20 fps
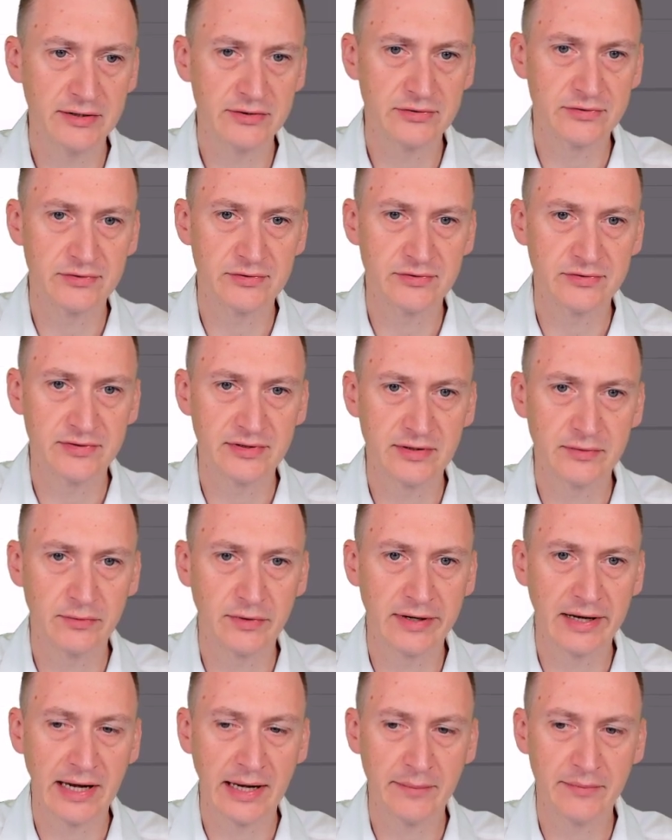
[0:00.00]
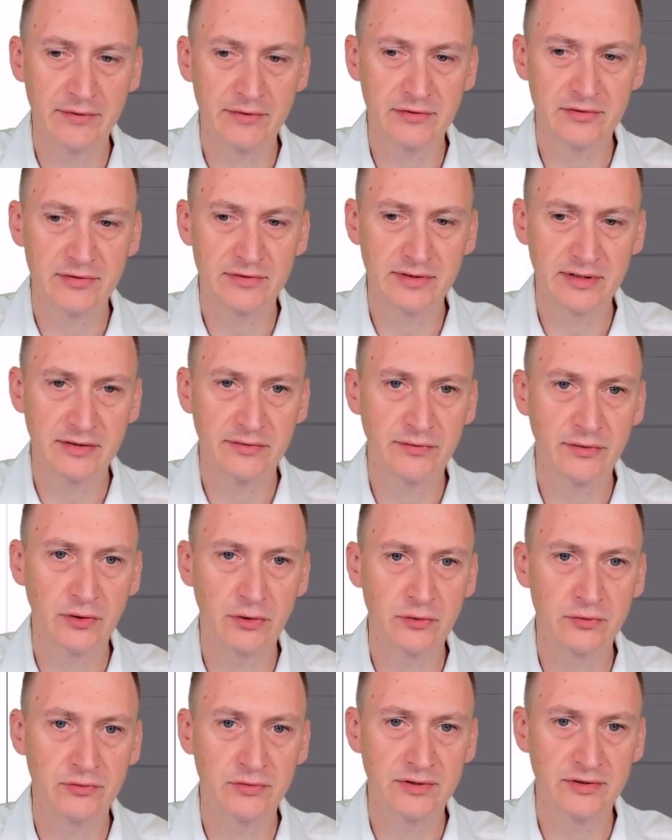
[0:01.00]
just to see what happens if we
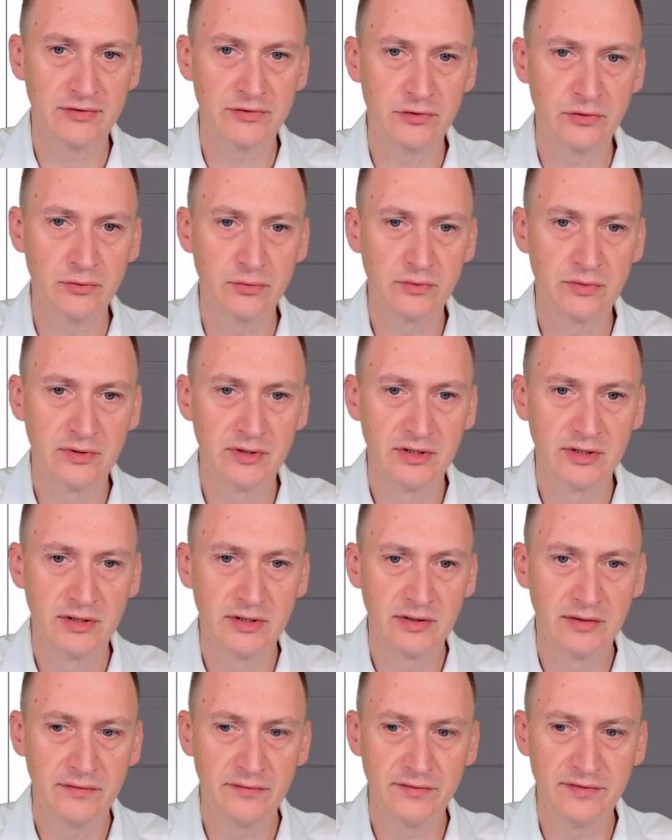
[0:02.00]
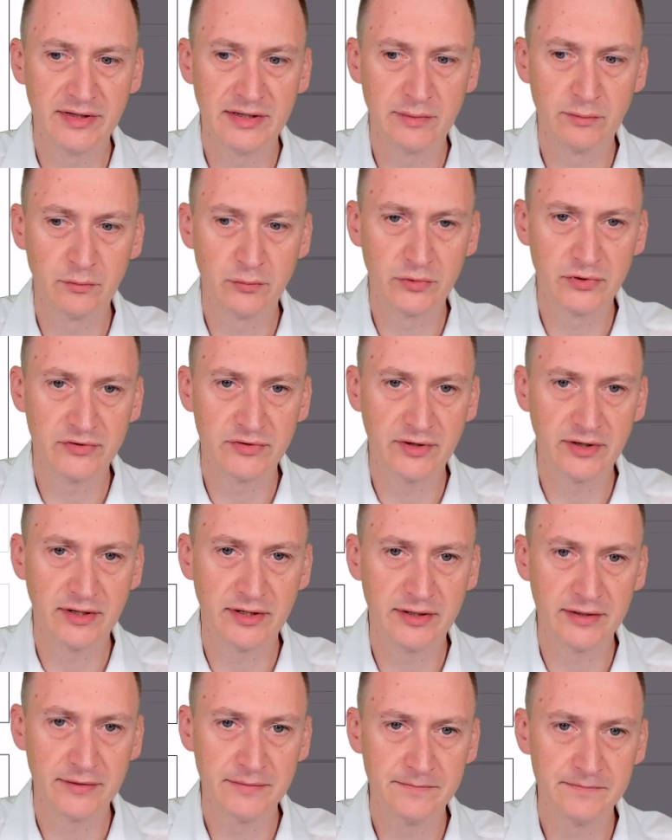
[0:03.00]
go to this new VM wizard
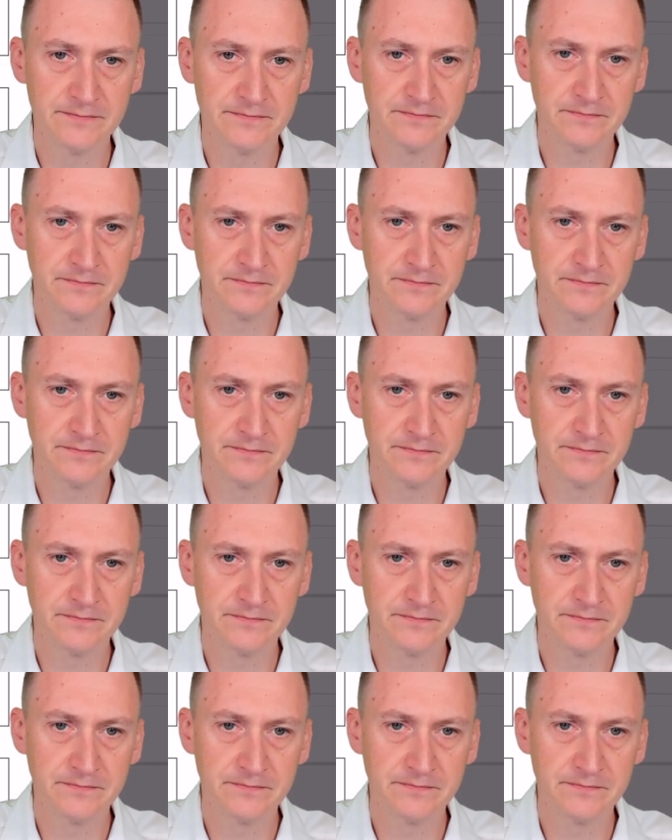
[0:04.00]
here.